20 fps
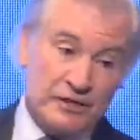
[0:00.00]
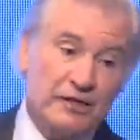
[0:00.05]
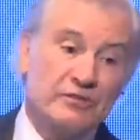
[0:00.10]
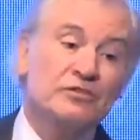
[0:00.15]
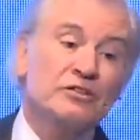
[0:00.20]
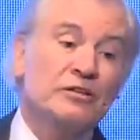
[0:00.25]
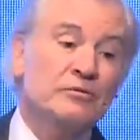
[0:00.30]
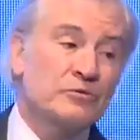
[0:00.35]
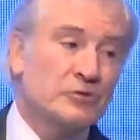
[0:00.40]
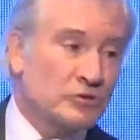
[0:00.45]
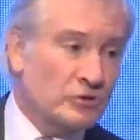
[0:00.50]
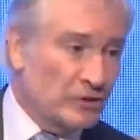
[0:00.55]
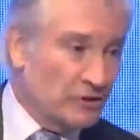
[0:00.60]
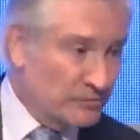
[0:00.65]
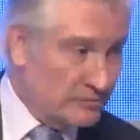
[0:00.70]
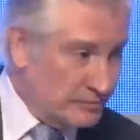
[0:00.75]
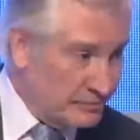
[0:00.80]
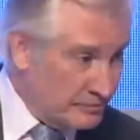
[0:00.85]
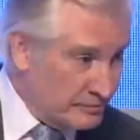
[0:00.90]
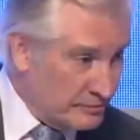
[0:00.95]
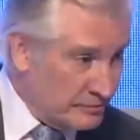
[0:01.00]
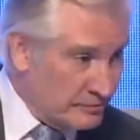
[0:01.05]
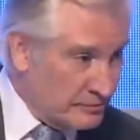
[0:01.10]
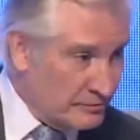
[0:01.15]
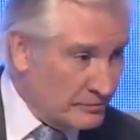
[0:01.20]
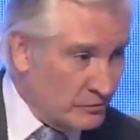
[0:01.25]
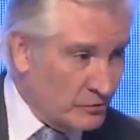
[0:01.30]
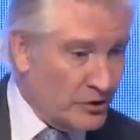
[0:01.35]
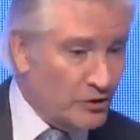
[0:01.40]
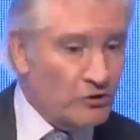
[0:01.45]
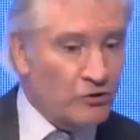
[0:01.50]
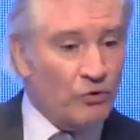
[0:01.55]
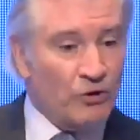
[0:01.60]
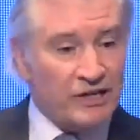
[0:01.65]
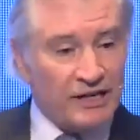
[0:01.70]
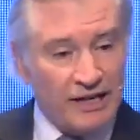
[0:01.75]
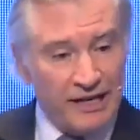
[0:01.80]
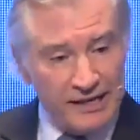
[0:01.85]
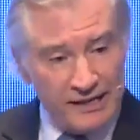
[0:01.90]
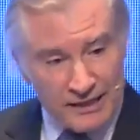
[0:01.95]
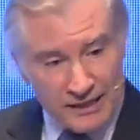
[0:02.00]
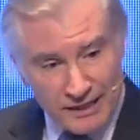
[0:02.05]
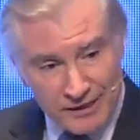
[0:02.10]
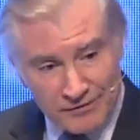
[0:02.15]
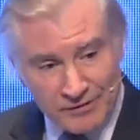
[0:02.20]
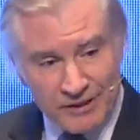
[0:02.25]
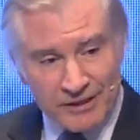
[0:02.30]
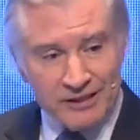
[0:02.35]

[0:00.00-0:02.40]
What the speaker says: of some sort. We don't know what kind of conflict